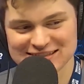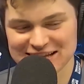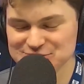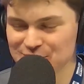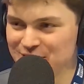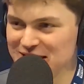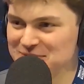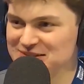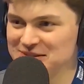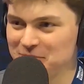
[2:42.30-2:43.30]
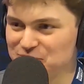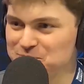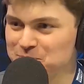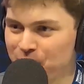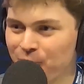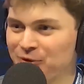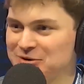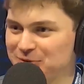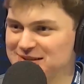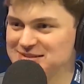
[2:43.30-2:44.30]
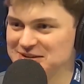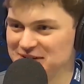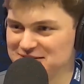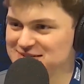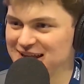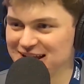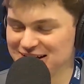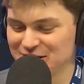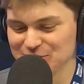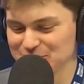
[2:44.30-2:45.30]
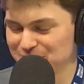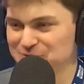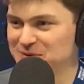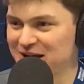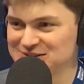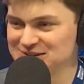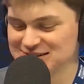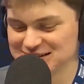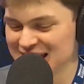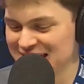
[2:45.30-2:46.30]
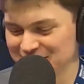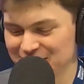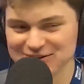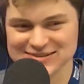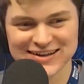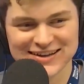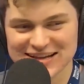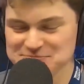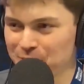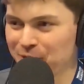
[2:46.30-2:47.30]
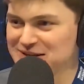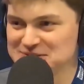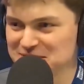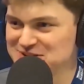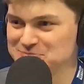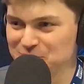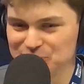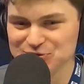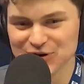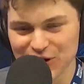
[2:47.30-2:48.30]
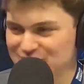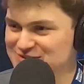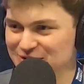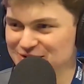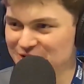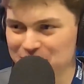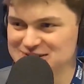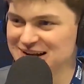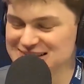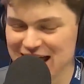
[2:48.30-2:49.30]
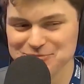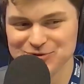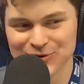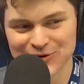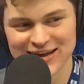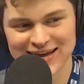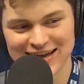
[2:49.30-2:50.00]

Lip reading: So they're turning him into the most boring wrestler you've ever seen. He only throws punches, it's headlocks, it's boring submission moves. You know, no one's going to tap to.